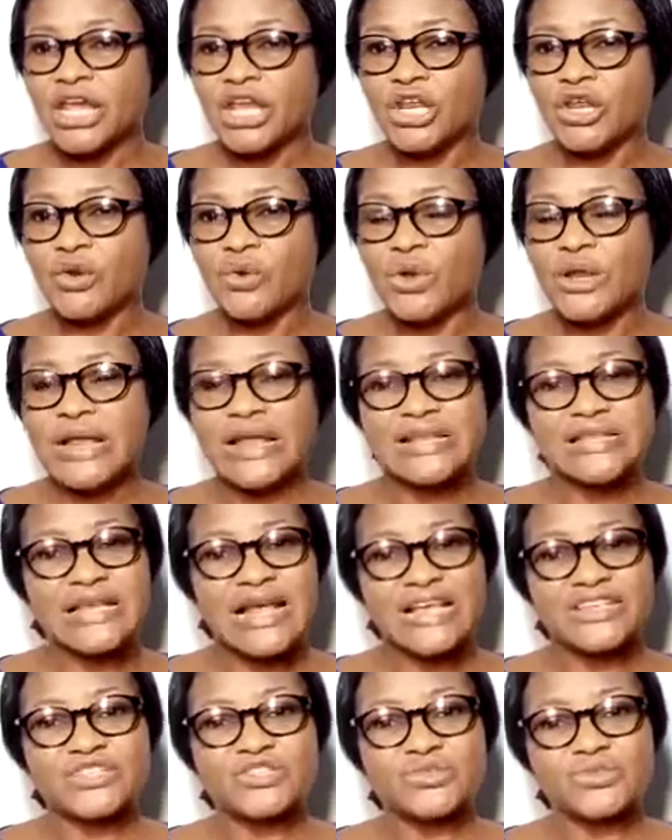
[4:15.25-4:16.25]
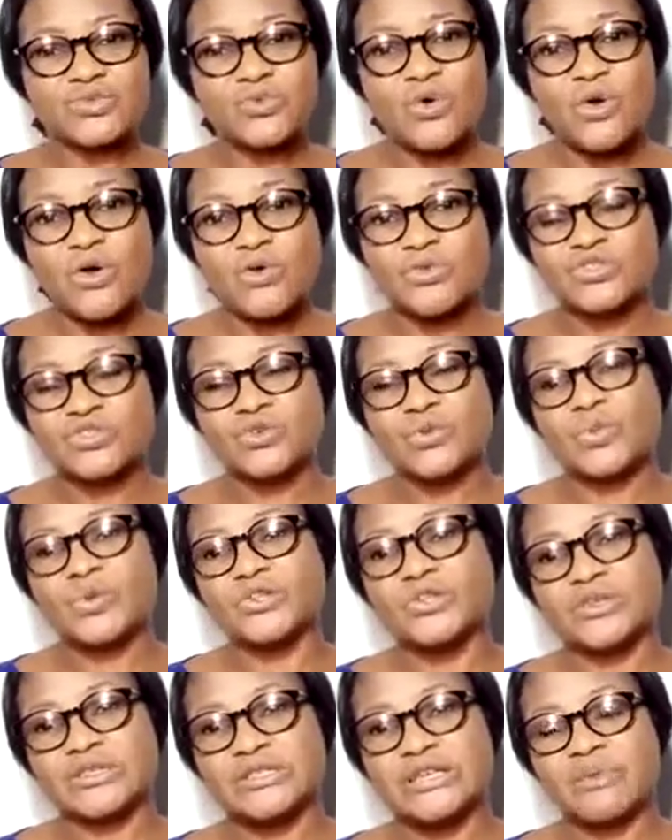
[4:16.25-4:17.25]
You know, it has to do also
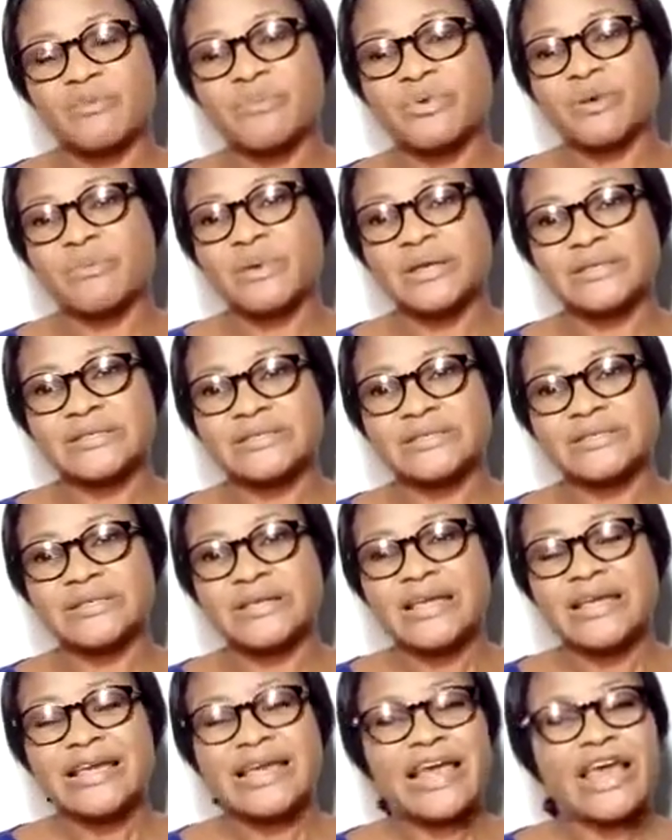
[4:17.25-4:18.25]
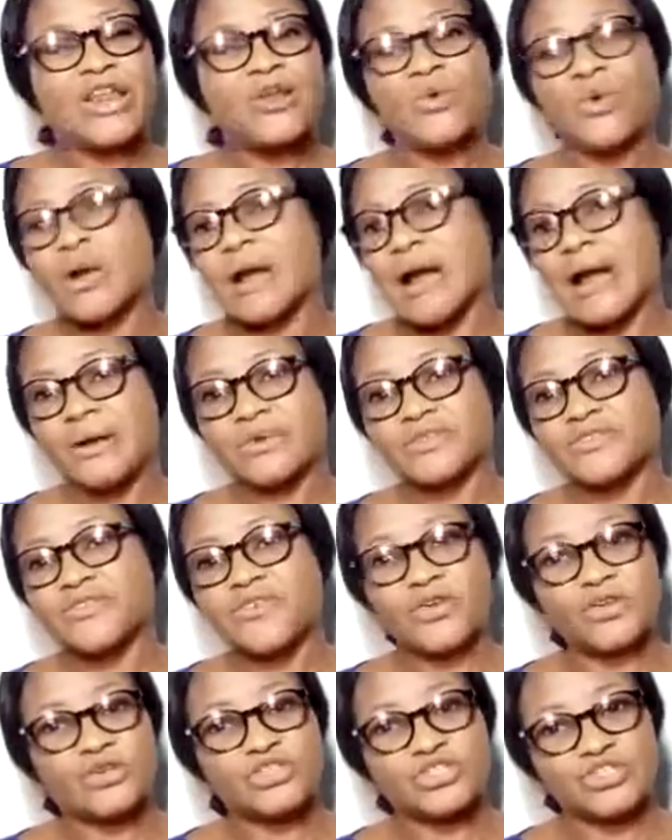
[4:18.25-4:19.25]
with your temperaments. Look out for
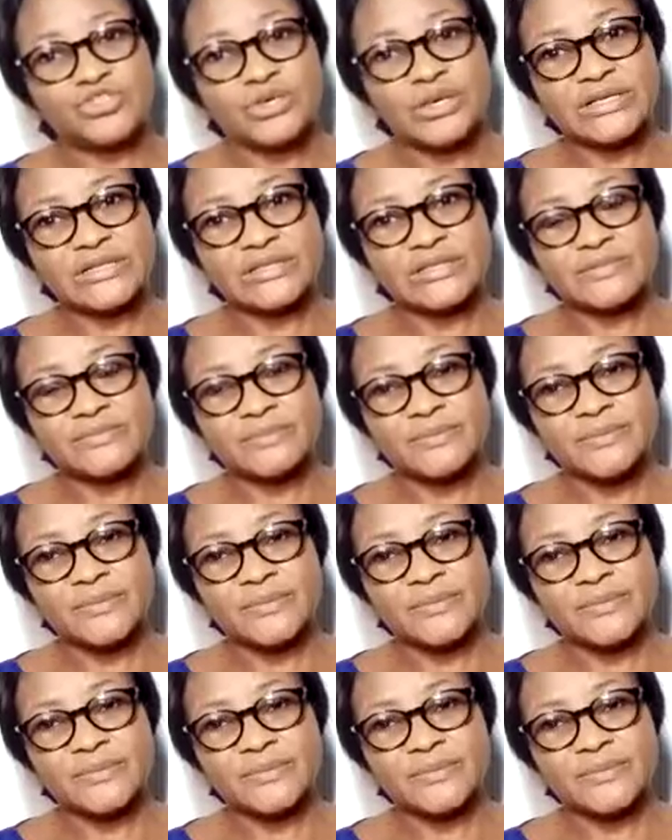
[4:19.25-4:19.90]
your strengths.